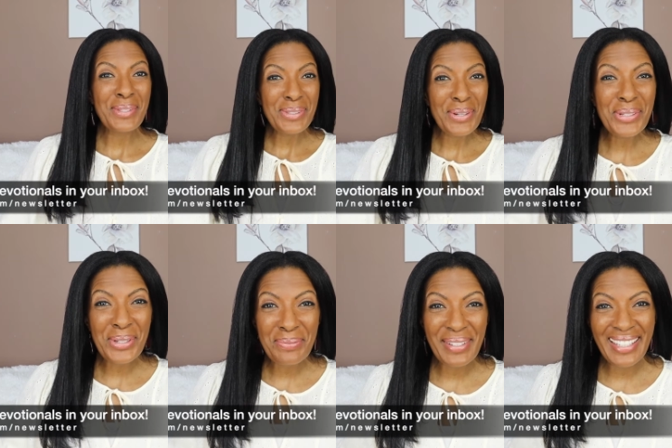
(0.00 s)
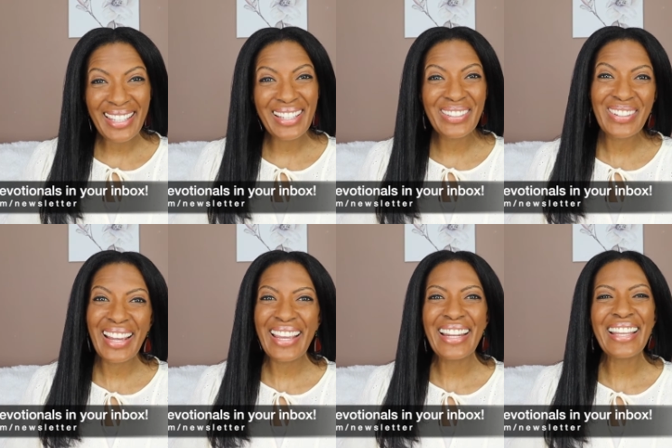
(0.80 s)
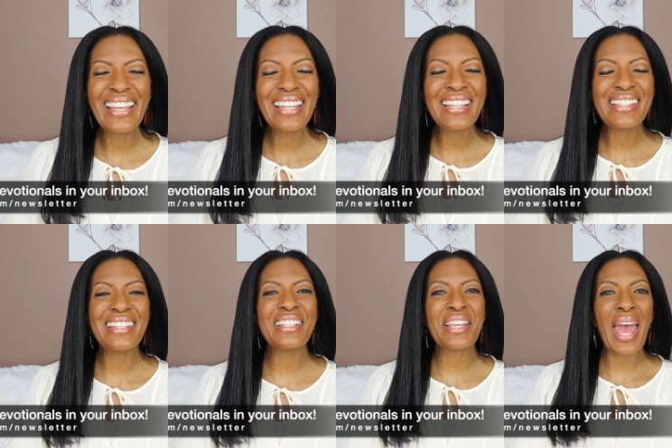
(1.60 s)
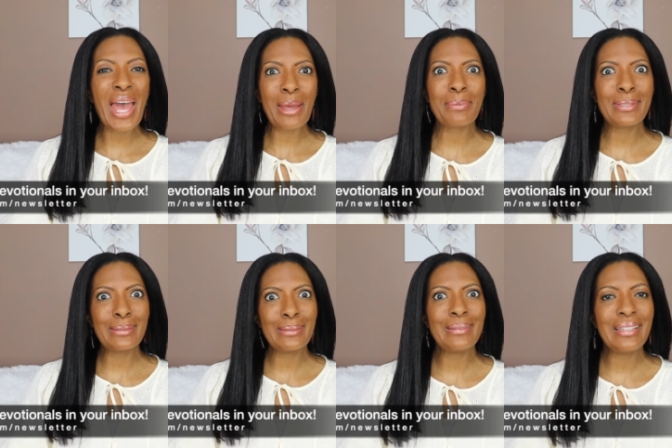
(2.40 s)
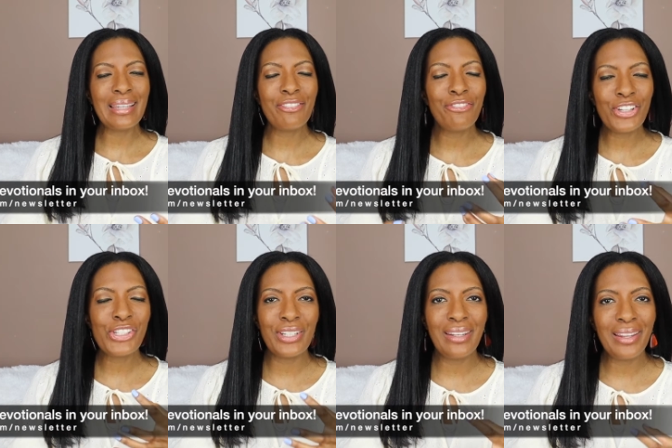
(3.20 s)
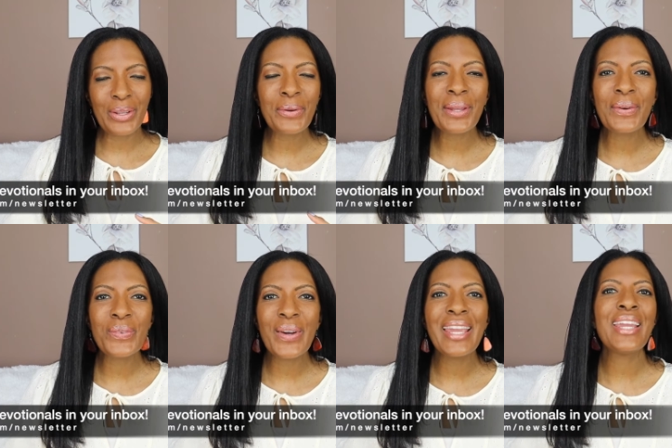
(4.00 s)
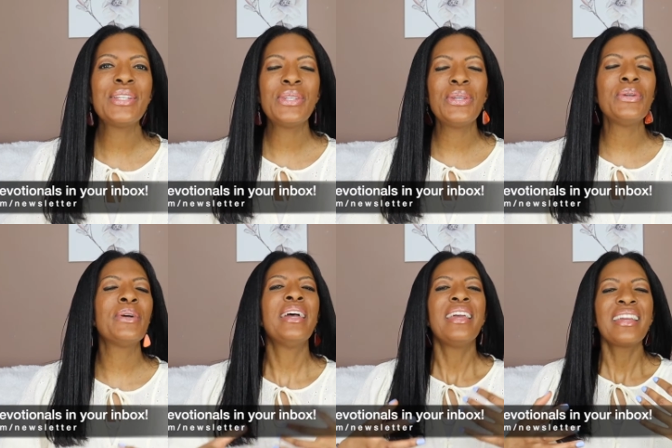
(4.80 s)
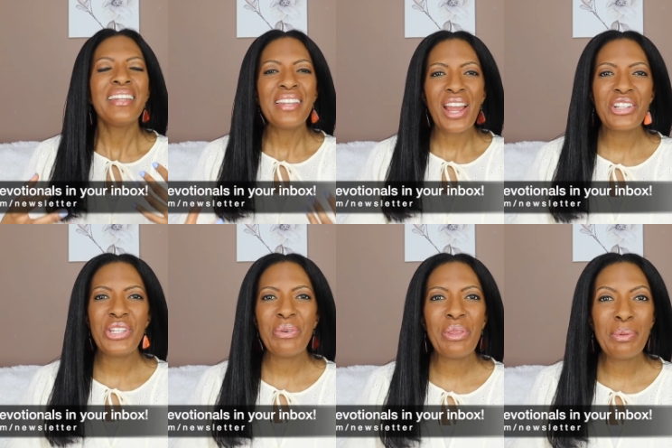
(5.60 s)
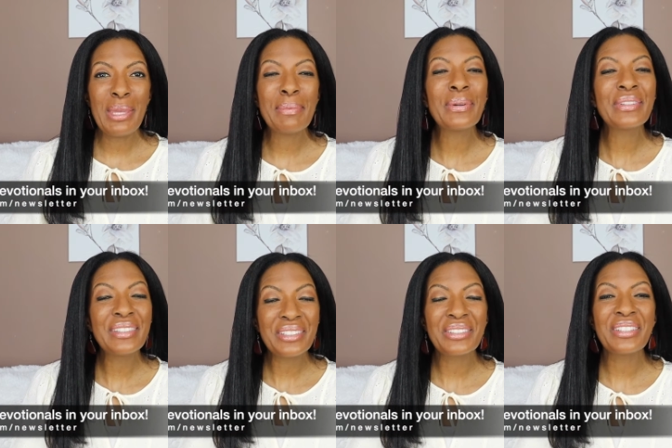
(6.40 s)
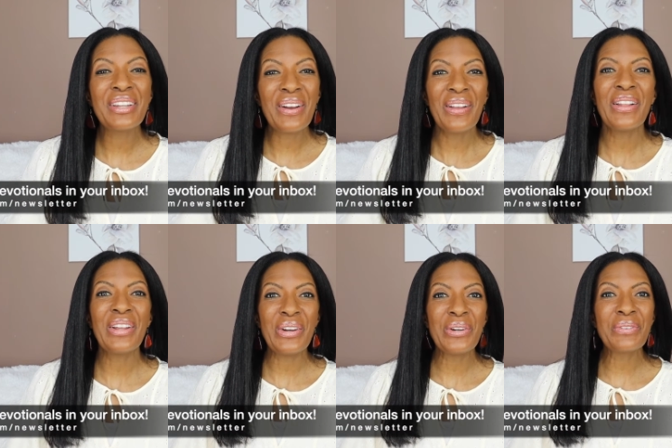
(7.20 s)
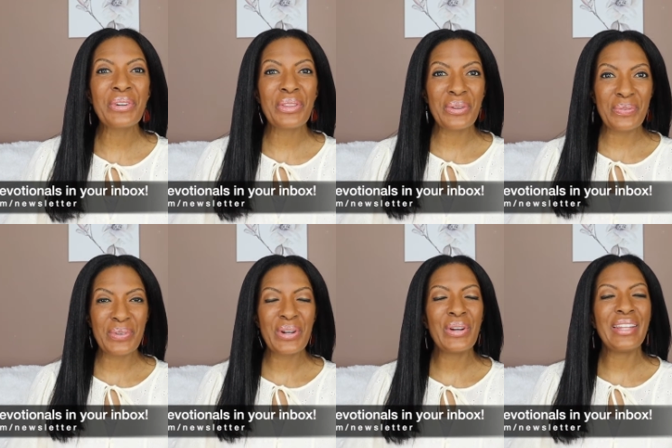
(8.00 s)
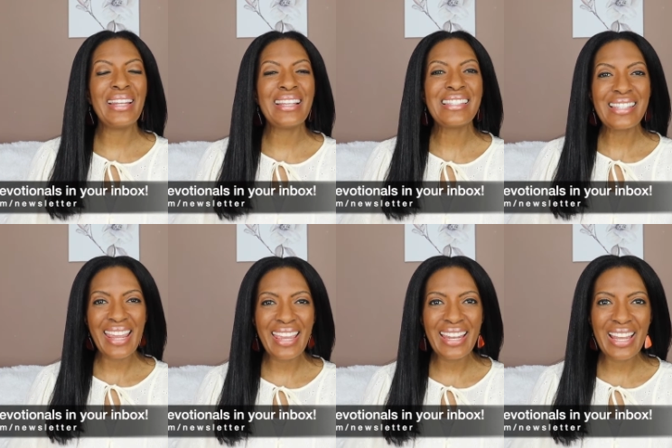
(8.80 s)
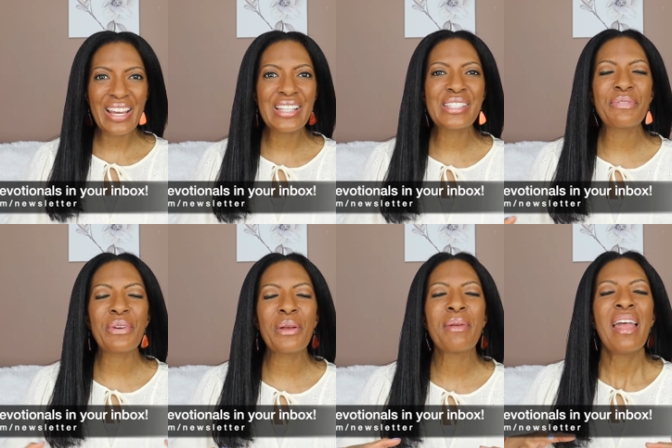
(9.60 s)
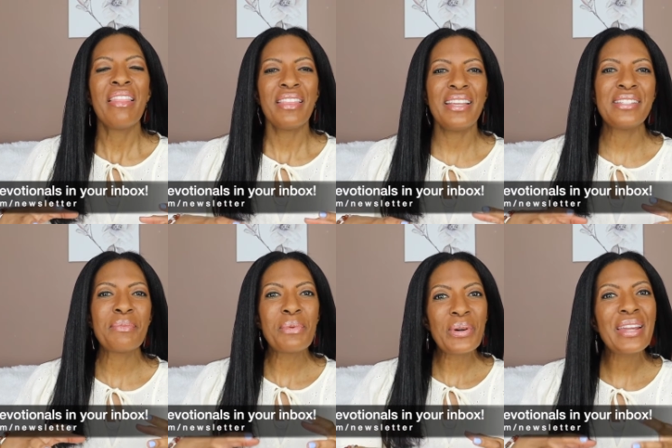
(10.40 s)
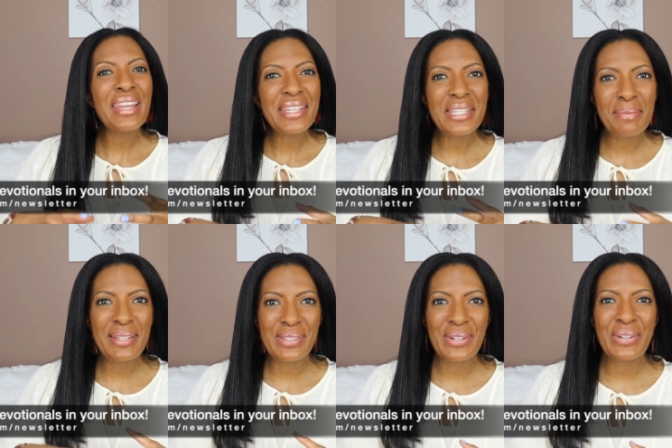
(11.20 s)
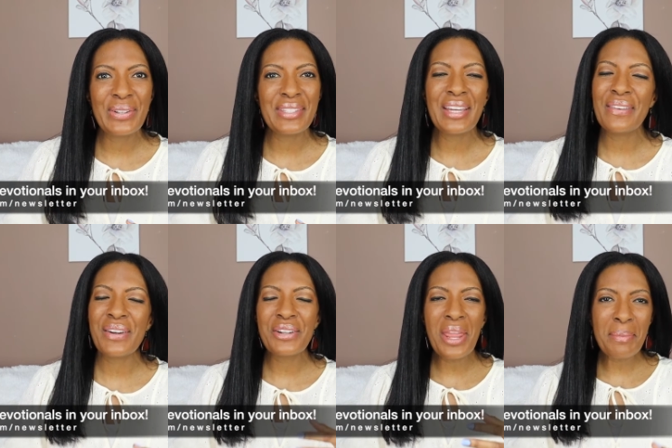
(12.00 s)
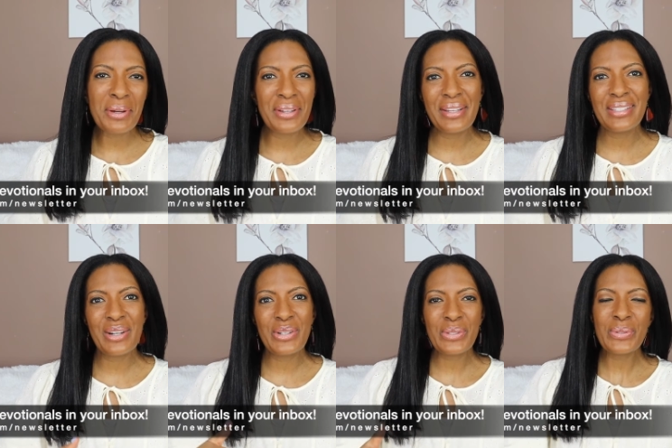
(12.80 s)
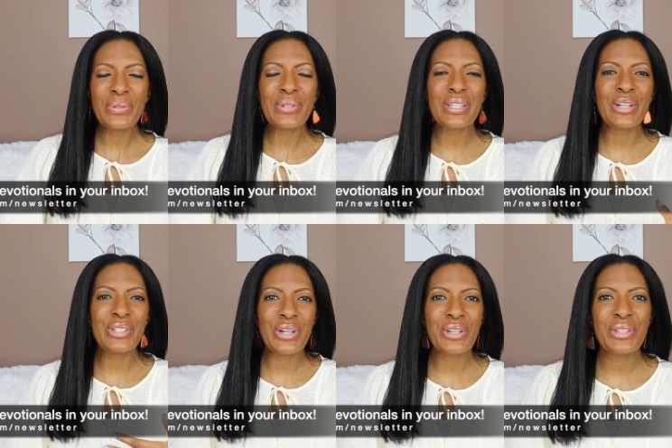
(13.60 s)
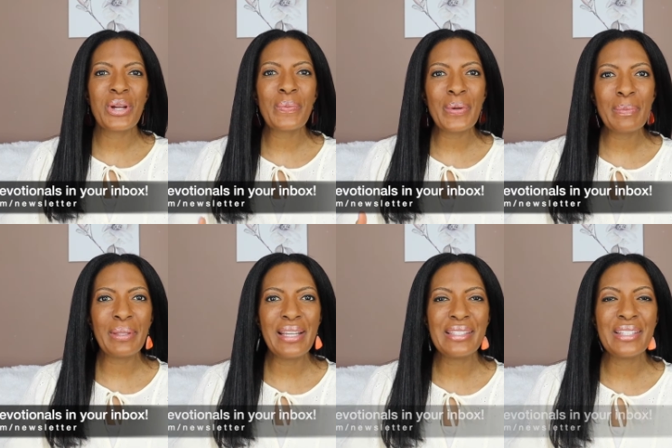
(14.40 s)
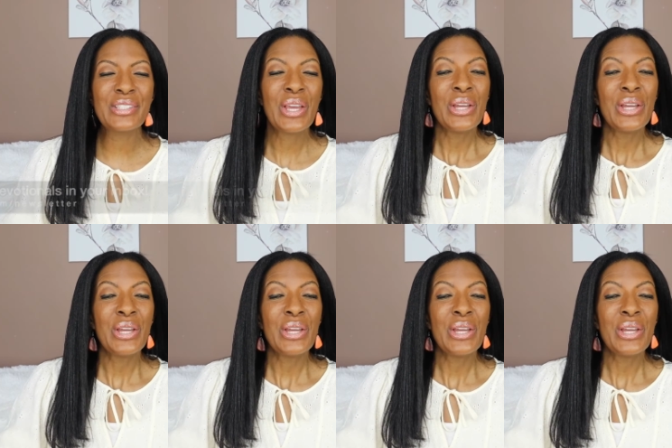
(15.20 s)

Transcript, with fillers: social media, right? It is this absolutely efficient and quick way to connect you with people literally all over the world. It has taken us from these more intimate circles of our neighborhoods, our schools, our churches, our workplaces,